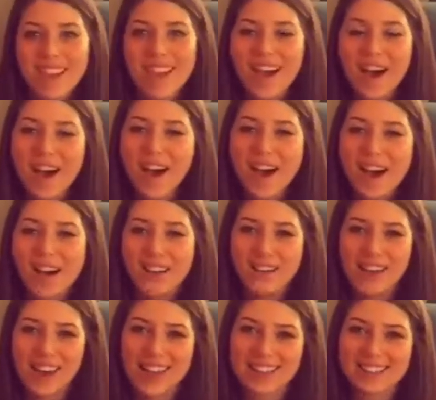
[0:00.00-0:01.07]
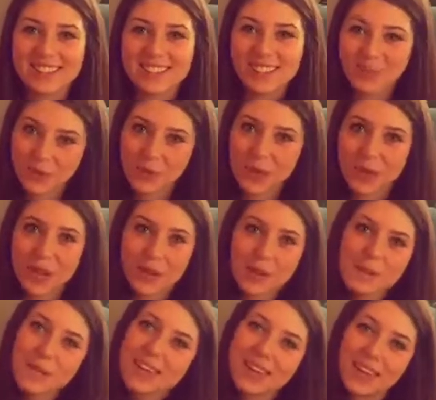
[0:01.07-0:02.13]
All right, so we are
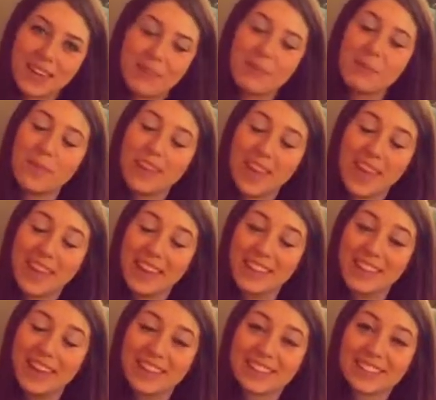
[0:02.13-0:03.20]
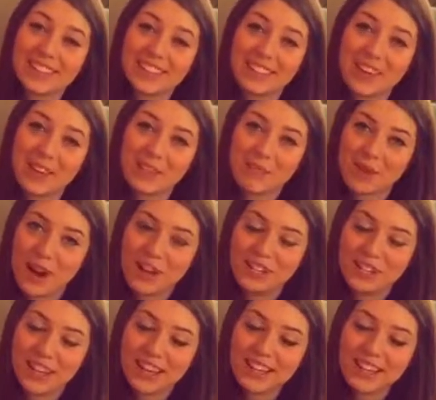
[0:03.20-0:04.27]
going to begin our still life
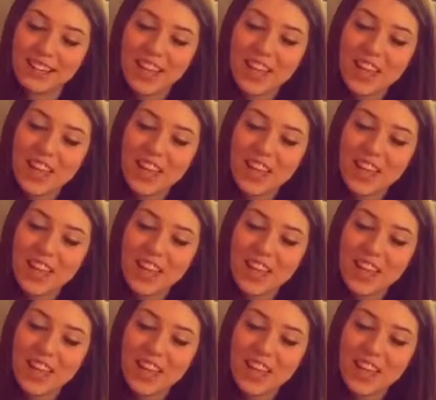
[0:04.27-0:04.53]
project.